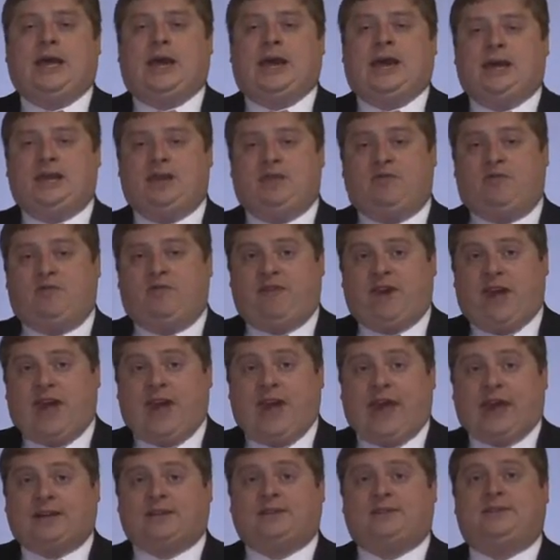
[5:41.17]
And in
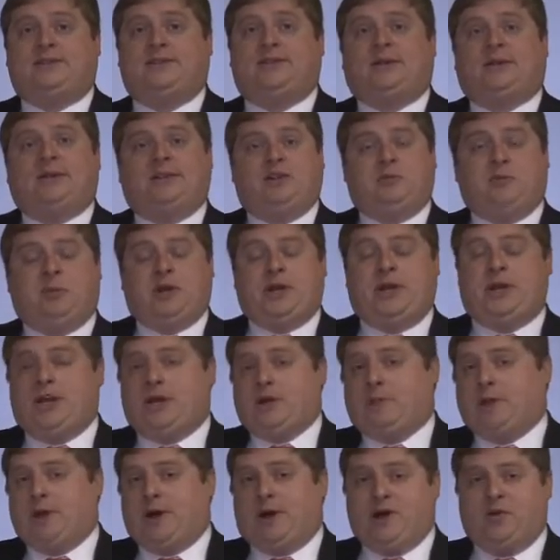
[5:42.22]
fact, depending
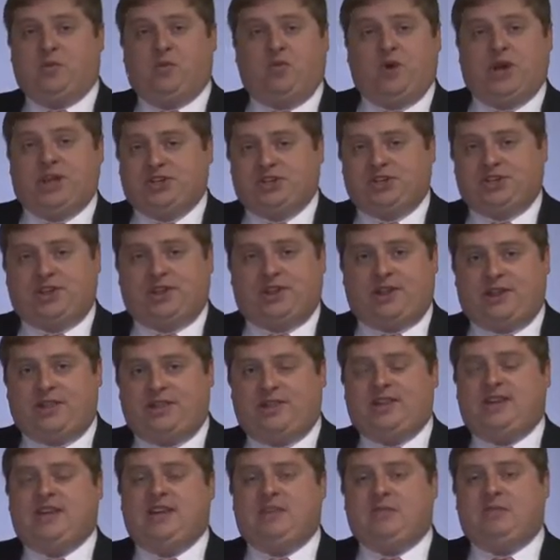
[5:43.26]
upon which
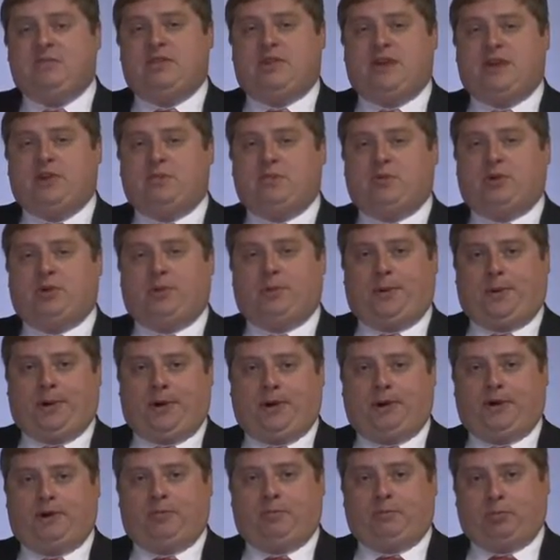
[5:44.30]
theme they
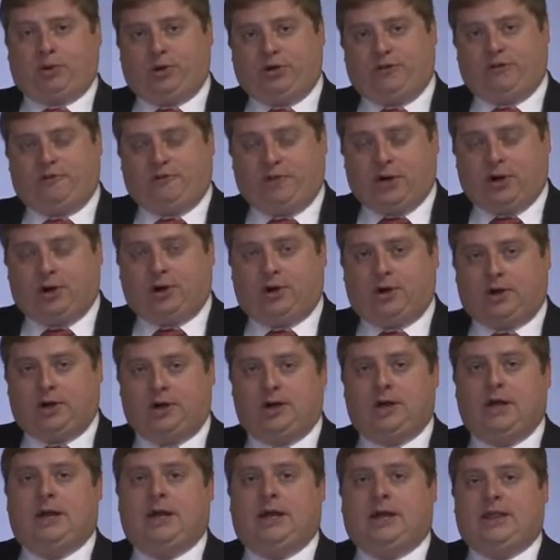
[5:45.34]

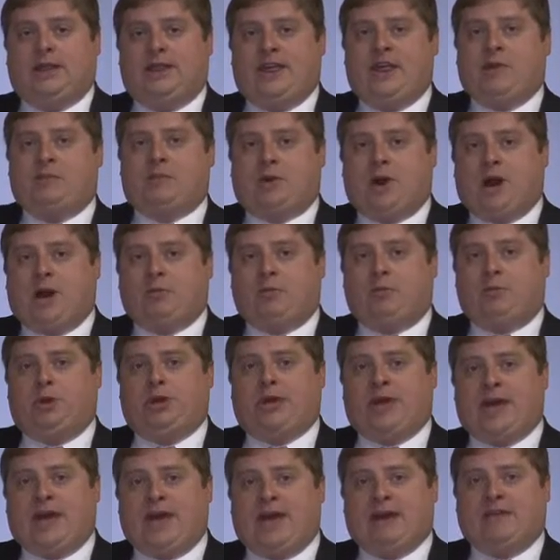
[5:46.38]
prefer, they
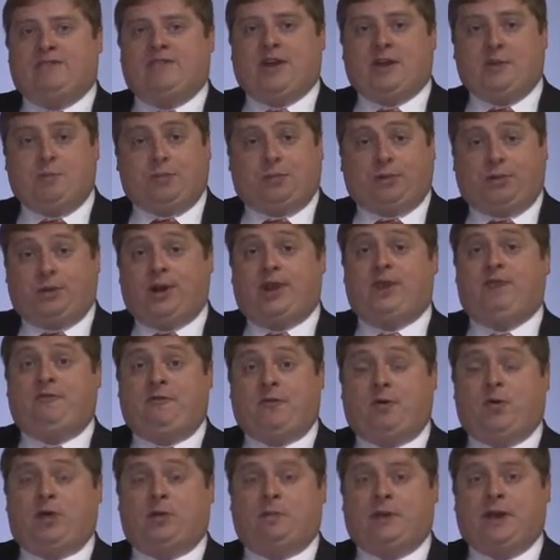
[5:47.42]
probably have a
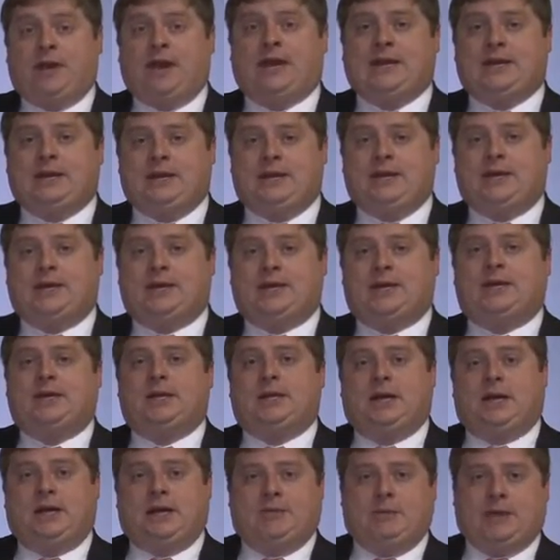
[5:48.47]
preformed idea
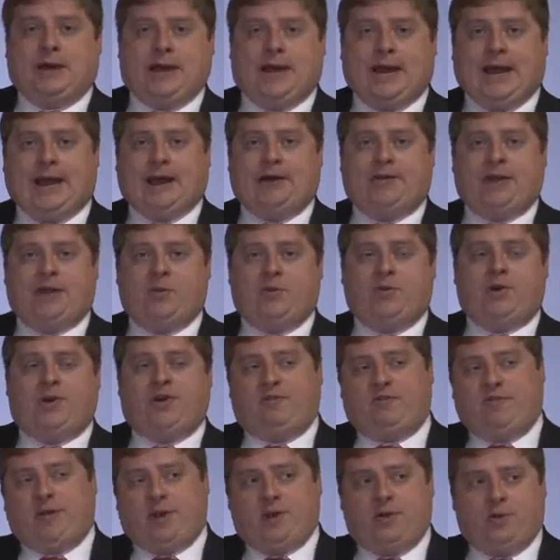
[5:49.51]
about how they want to
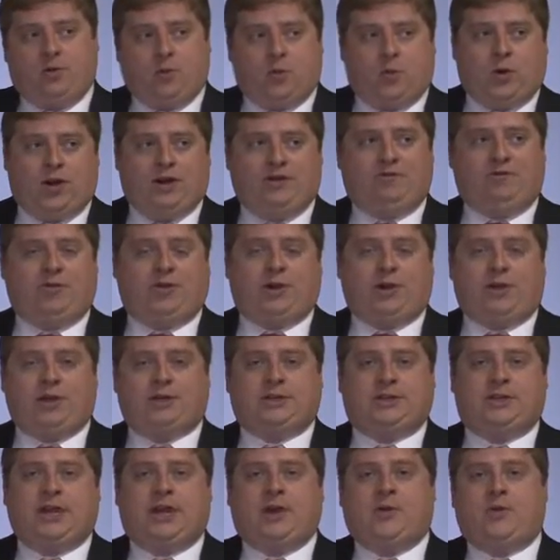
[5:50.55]
vote, what
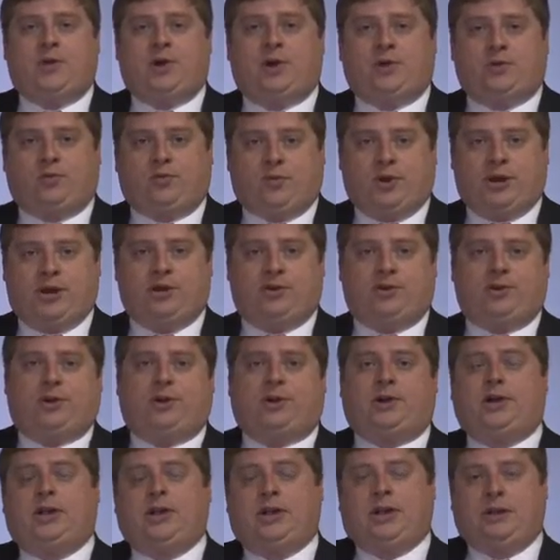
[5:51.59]
verdict they want to
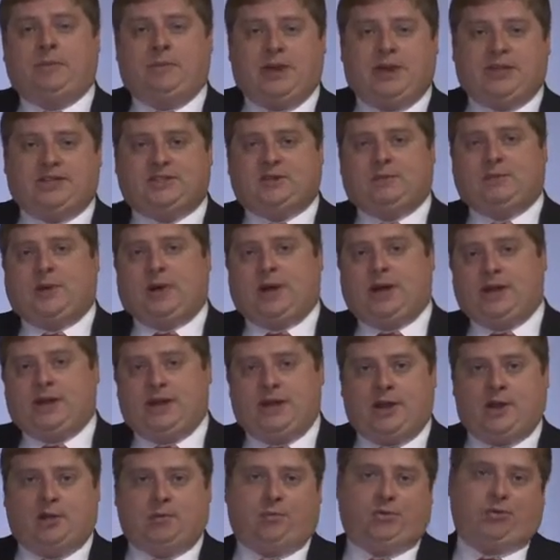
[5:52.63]
render based upon
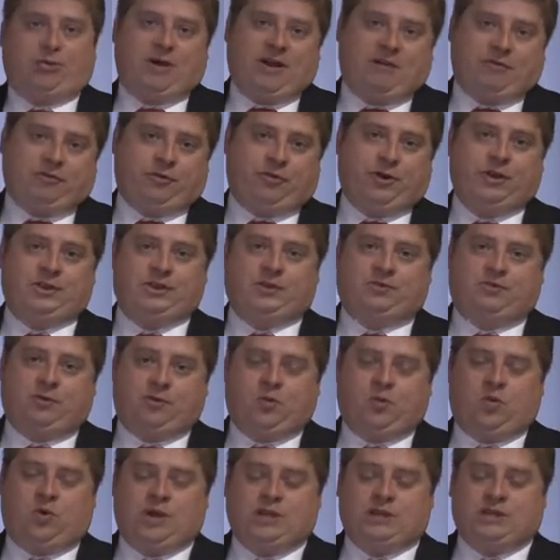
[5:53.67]
their preference for
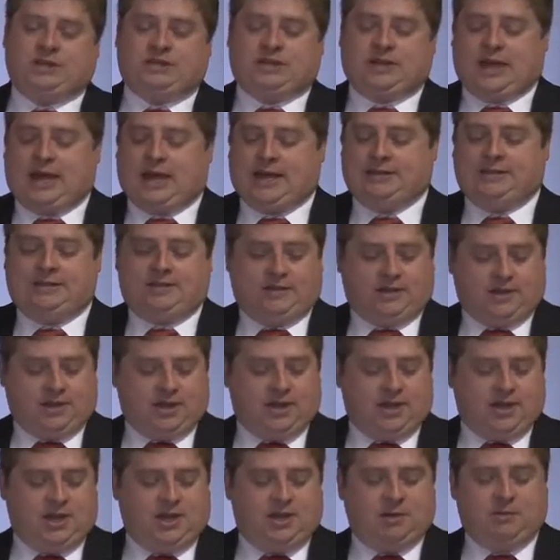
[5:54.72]
one side's
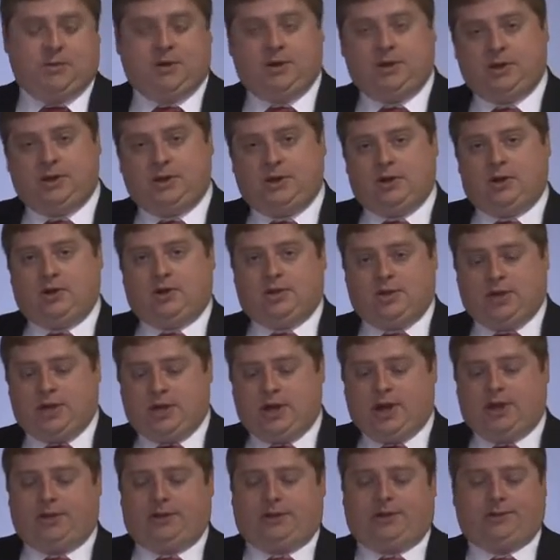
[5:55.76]
theme or the
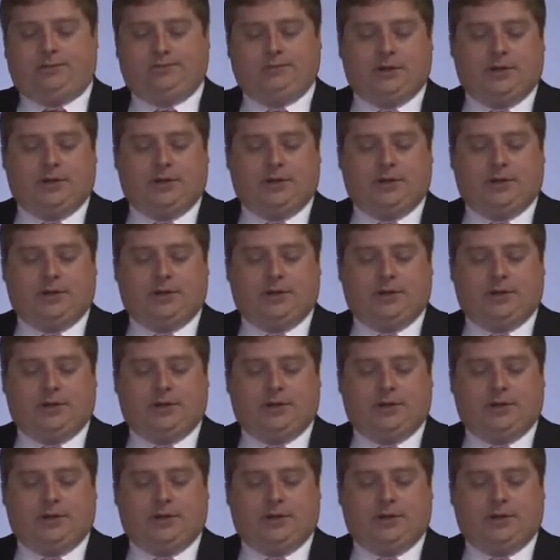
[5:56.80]
other.